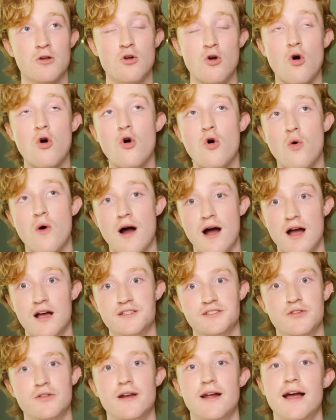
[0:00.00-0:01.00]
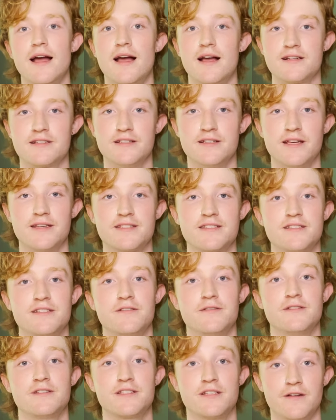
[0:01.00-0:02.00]
goal-wise so that I actually get
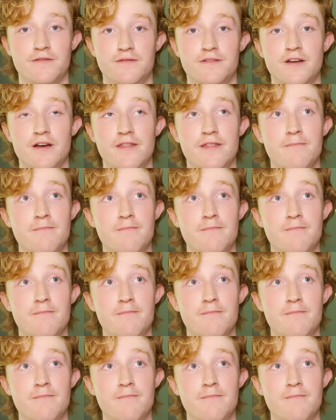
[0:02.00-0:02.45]
st- stuff done.